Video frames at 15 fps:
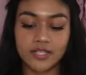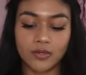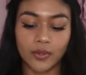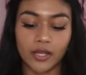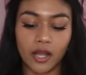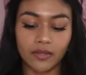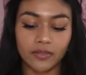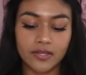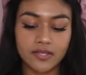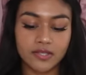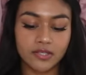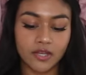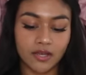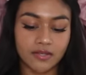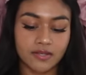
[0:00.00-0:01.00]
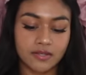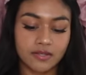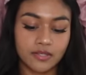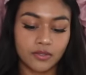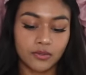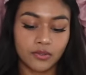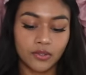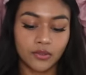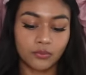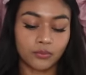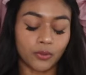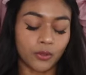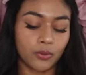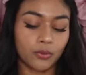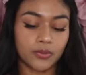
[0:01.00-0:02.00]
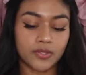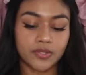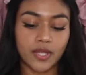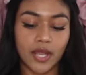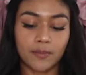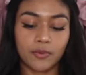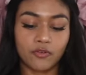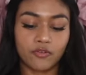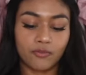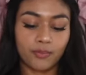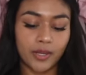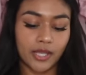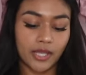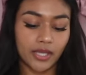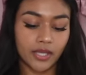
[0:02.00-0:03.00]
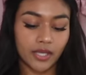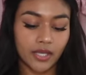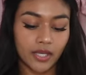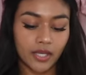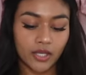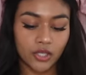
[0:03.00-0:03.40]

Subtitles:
right, so I got this dusty rose type of pink